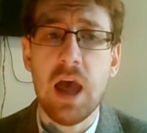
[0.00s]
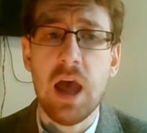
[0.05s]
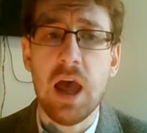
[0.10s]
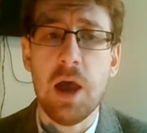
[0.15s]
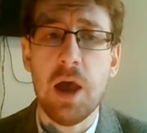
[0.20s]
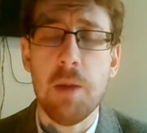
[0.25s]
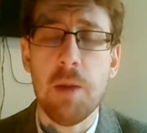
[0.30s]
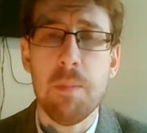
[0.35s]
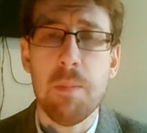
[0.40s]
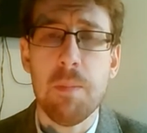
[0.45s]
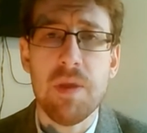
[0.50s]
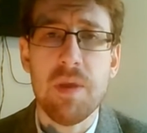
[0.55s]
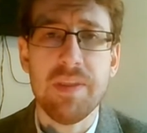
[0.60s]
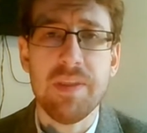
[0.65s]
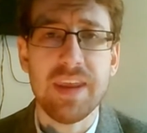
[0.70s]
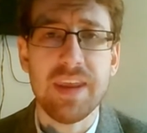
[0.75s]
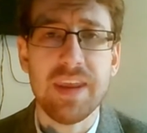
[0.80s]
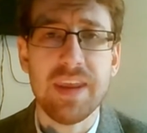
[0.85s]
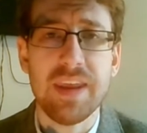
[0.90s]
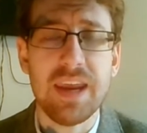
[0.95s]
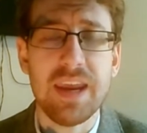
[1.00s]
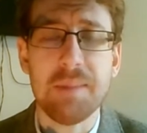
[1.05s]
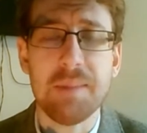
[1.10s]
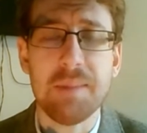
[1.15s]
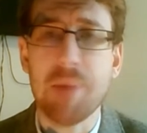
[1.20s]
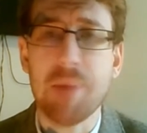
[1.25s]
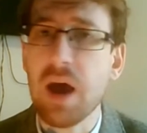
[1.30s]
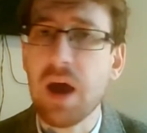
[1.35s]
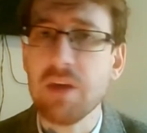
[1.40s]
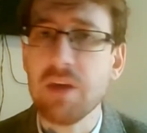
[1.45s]
Um, the
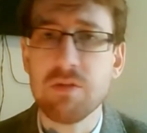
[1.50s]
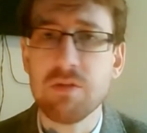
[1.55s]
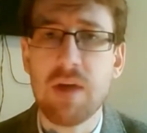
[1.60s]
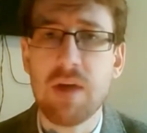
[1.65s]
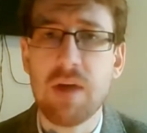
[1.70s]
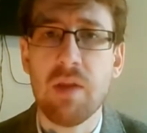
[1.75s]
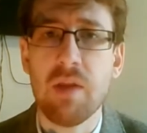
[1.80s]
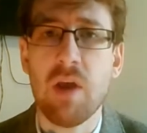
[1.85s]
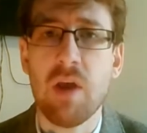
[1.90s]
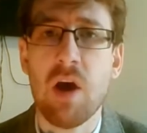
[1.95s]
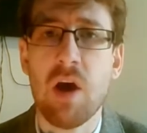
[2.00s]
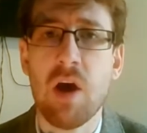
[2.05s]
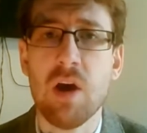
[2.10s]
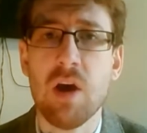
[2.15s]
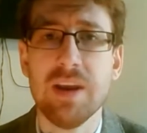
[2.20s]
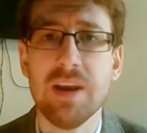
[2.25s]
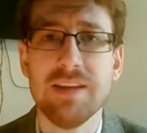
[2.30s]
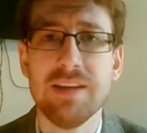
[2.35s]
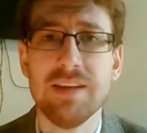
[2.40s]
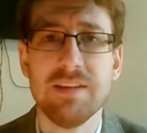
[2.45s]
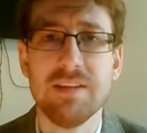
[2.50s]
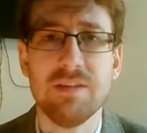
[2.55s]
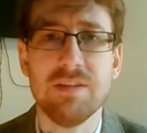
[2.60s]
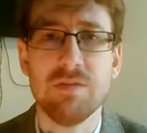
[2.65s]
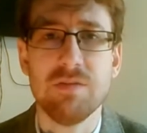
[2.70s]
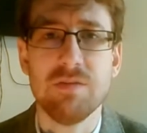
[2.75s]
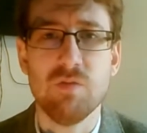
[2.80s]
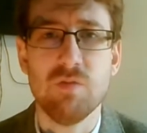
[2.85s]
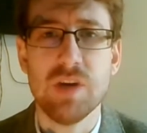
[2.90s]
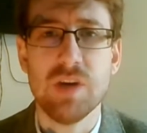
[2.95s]
buzz around the Hardys
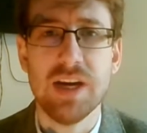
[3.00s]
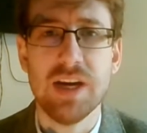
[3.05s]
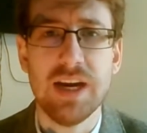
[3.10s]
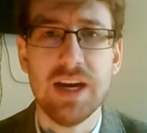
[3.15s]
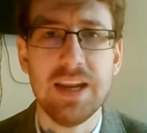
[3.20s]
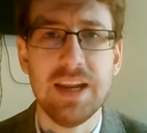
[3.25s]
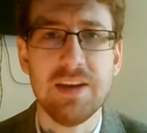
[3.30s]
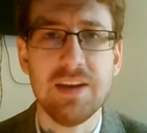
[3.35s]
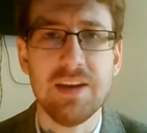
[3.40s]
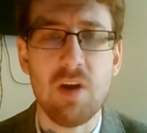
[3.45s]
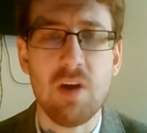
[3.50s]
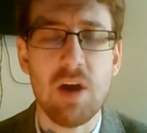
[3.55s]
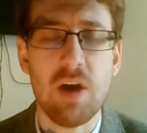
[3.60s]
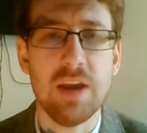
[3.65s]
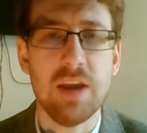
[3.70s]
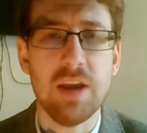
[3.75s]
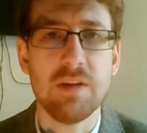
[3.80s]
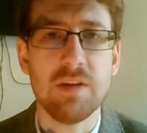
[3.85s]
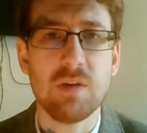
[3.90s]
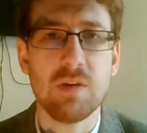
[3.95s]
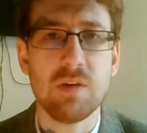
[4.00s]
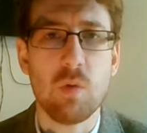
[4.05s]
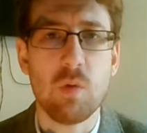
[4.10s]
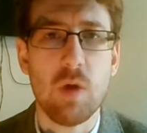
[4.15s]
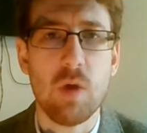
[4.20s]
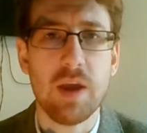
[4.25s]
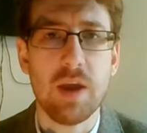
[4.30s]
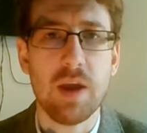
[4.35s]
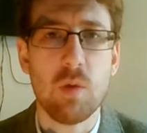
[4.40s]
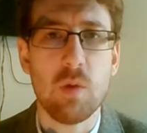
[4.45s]
has really died
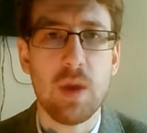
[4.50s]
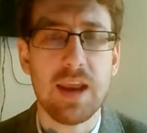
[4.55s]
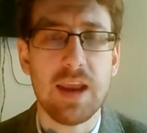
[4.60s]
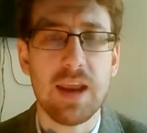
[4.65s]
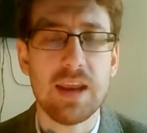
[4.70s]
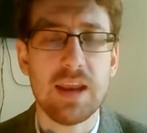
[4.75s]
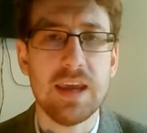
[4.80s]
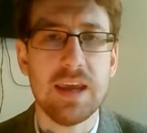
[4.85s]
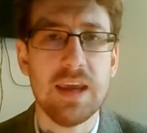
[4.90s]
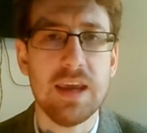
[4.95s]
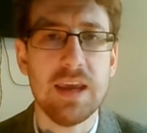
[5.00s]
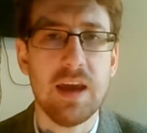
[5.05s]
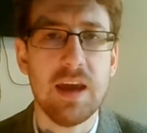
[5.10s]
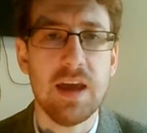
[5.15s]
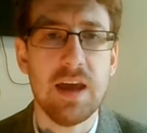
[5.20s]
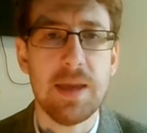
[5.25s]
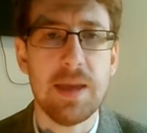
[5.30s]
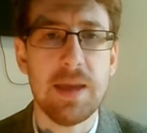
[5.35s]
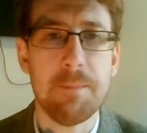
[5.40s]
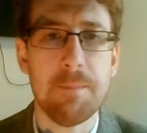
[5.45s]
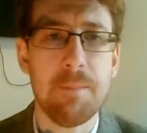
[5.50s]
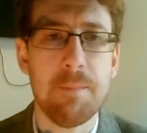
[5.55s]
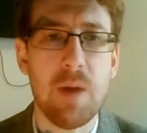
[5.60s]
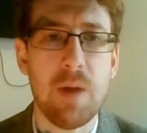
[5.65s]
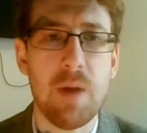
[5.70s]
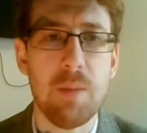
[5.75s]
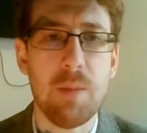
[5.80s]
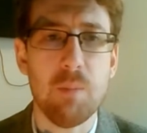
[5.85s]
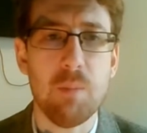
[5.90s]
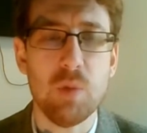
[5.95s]
quite quickly, um,
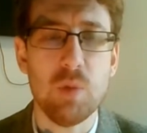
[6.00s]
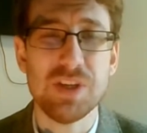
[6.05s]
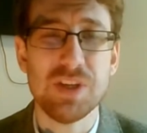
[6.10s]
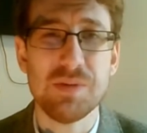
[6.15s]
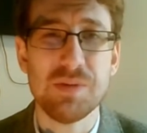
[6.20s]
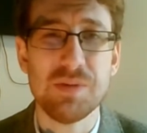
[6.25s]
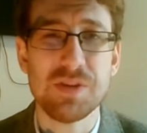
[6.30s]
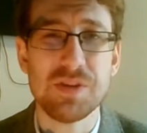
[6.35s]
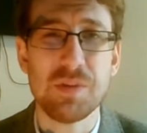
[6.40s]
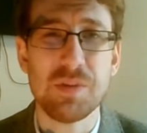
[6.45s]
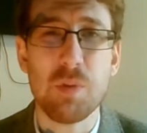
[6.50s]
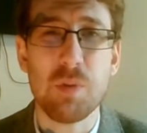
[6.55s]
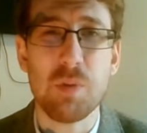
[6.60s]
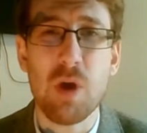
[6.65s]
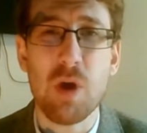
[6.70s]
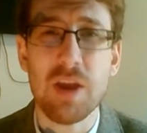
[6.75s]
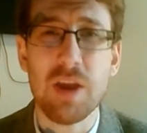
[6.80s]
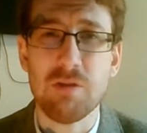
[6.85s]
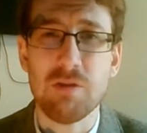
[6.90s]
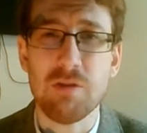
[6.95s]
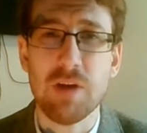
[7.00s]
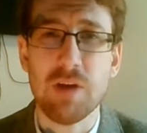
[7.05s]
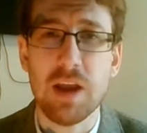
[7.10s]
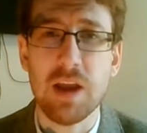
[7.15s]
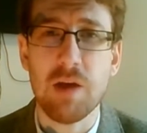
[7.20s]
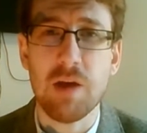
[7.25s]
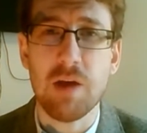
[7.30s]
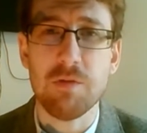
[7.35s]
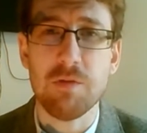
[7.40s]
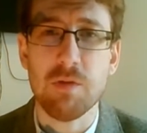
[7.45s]
which is a surprise
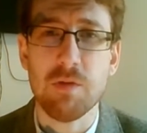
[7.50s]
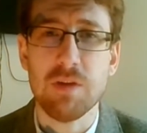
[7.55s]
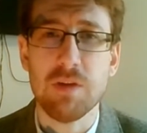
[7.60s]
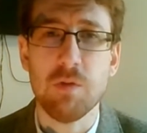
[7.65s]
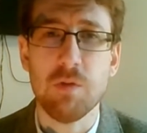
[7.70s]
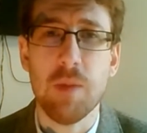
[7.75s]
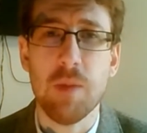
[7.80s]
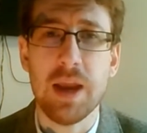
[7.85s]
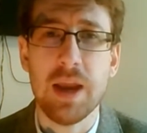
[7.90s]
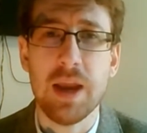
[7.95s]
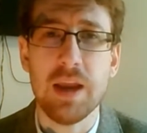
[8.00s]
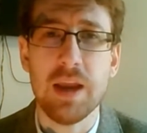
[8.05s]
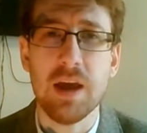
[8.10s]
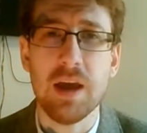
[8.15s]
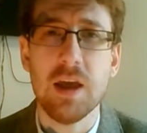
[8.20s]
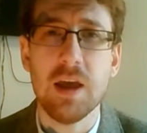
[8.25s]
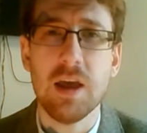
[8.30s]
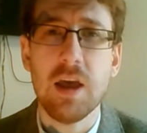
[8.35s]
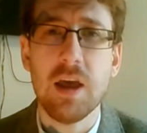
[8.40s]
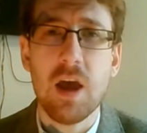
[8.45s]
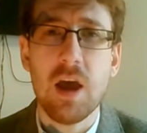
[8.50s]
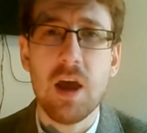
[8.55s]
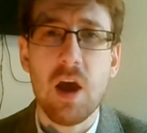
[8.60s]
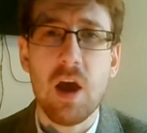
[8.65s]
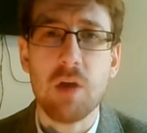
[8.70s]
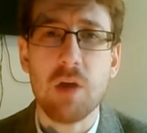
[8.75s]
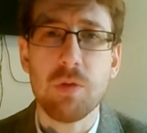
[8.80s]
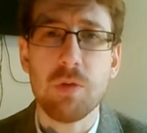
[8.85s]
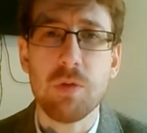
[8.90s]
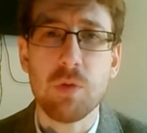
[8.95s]
really after WrestleMania.
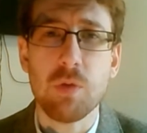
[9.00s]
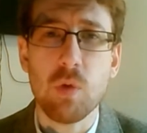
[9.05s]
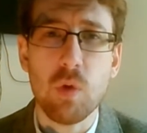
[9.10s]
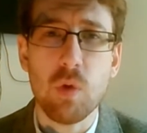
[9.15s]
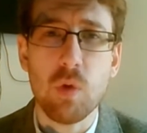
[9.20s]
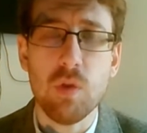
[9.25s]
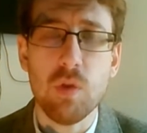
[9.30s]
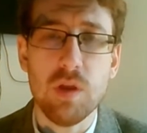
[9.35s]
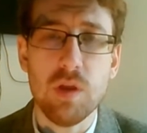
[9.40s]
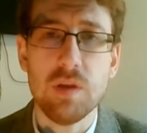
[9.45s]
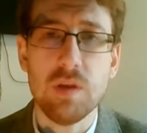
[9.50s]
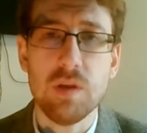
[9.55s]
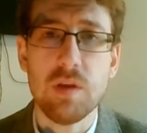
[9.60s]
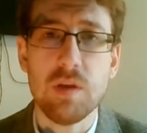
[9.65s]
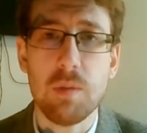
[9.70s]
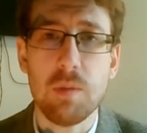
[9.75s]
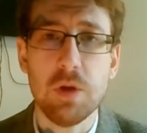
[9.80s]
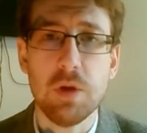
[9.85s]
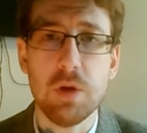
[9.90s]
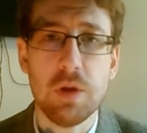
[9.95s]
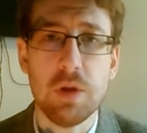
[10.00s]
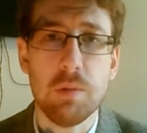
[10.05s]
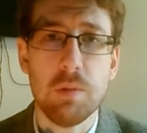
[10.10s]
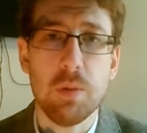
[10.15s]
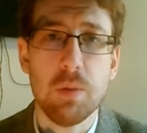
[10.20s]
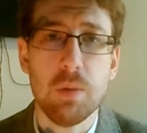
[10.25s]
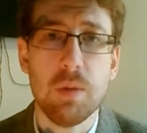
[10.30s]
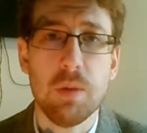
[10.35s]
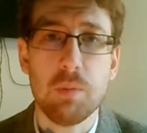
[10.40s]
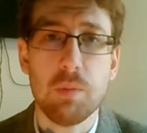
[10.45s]
I thought that
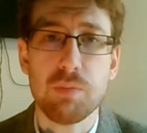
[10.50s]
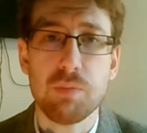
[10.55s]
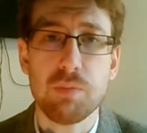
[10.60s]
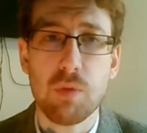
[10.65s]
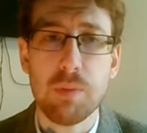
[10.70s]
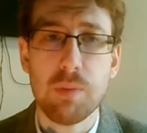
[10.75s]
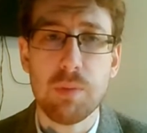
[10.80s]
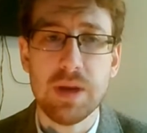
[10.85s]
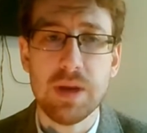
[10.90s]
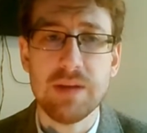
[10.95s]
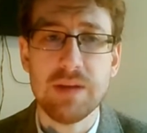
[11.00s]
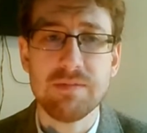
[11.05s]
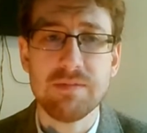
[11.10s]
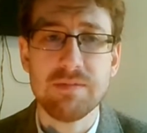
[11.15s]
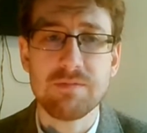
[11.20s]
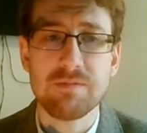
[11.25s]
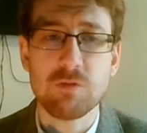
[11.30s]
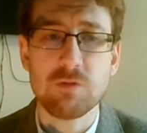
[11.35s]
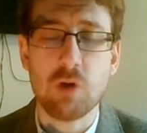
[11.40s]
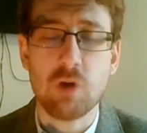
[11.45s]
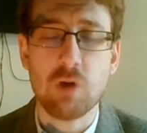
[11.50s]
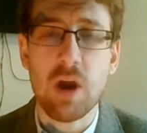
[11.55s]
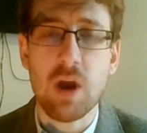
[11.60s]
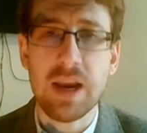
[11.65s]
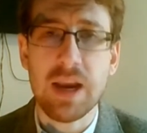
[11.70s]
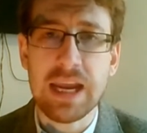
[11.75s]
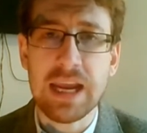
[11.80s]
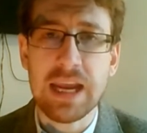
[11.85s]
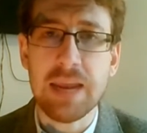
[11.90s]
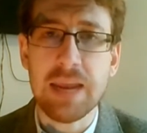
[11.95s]
WWE would probably try
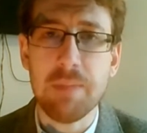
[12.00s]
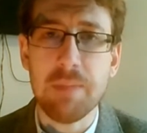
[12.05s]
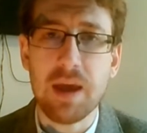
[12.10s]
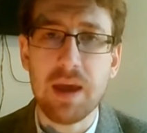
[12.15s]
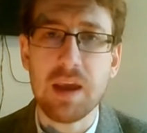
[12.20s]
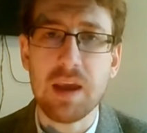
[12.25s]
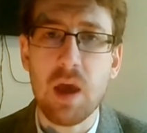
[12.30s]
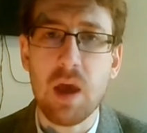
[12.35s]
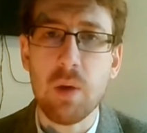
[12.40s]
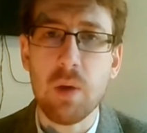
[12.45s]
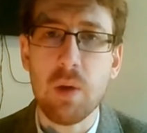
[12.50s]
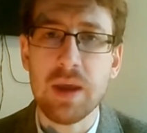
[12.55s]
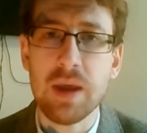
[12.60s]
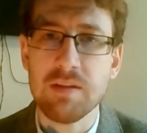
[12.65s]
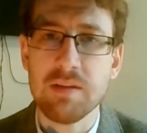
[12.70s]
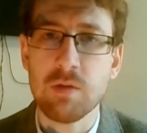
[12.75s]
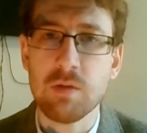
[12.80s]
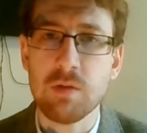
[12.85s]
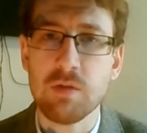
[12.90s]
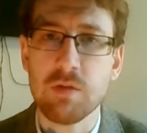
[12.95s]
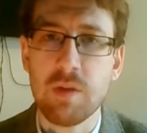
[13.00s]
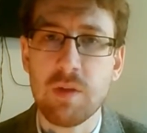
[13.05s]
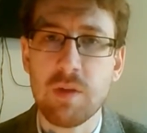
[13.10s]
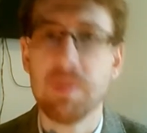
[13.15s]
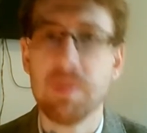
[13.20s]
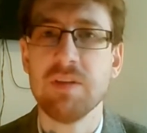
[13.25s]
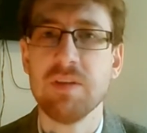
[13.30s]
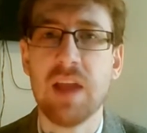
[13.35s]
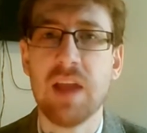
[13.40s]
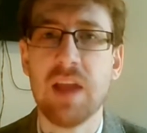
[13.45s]
and keep that going until
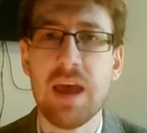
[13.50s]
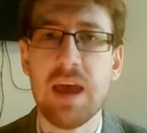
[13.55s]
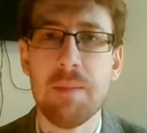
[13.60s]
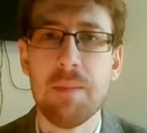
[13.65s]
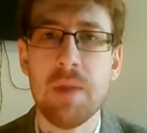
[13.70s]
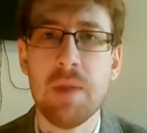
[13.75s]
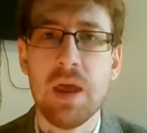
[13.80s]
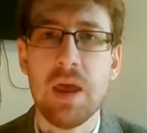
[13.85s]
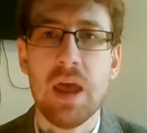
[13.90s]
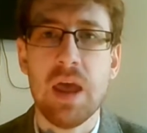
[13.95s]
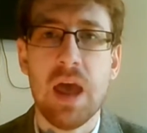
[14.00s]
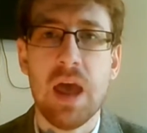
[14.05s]
SummerSlam.